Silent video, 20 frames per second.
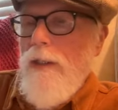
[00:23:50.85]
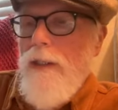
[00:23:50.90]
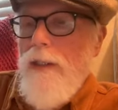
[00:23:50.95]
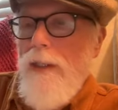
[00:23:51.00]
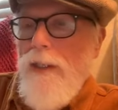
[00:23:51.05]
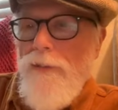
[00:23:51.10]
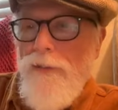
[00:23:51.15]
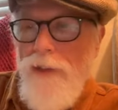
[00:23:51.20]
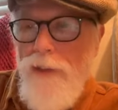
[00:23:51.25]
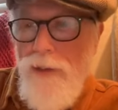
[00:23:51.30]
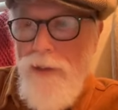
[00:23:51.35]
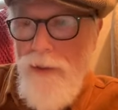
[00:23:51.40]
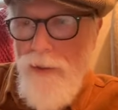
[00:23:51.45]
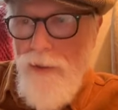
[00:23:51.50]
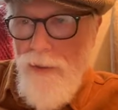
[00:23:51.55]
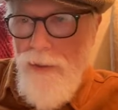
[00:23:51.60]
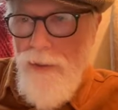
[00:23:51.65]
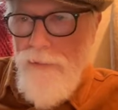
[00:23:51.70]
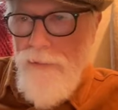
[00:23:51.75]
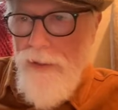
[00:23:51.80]
in the
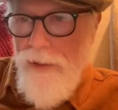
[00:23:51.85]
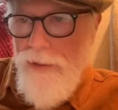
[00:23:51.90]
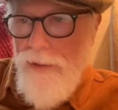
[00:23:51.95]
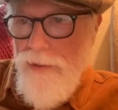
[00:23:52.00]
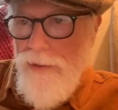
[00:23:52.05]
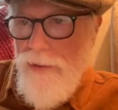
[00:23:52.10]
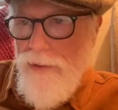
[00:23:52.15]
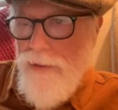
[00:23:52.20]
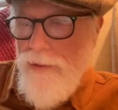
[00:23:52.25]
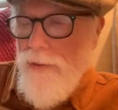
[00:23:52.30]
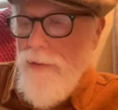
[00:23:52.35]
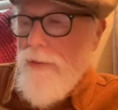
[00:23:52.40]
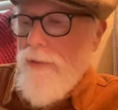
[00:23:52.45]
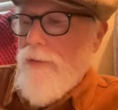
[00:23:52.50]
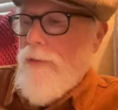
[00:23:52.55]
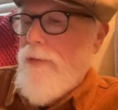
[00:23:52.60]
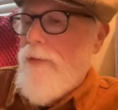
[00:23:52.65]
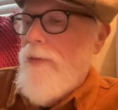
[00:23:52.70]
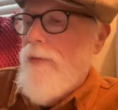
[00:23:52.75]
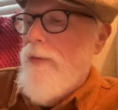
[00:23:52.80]
universe,
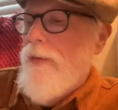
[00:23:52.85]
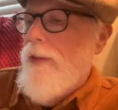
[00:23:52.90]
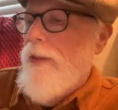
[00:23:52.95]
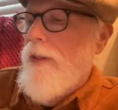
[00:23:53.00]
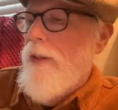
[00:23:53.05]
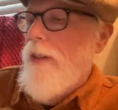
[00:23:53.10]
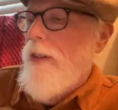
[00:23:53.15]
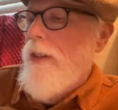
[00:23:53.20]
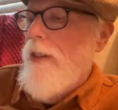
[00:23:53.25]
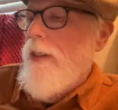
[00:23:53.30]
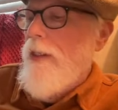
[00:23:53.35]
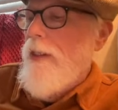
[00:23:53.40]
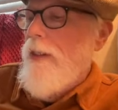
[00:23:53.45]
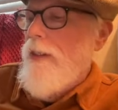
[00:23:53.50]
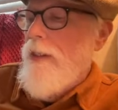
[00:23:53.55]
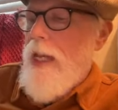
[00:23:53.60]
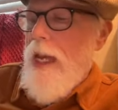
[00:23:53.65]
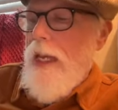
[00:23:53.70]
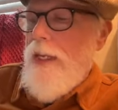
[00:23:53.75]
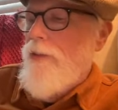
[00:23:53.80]

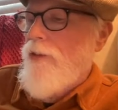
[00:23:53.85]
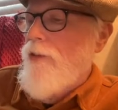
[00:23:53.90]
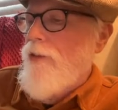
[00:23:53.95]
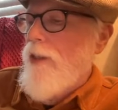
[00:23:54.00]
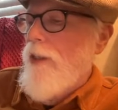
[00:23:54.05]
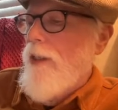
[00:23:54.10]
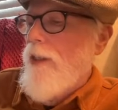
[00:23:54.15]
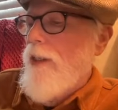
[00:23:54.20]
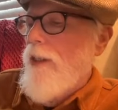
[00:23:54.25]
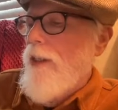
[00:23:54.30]
dancing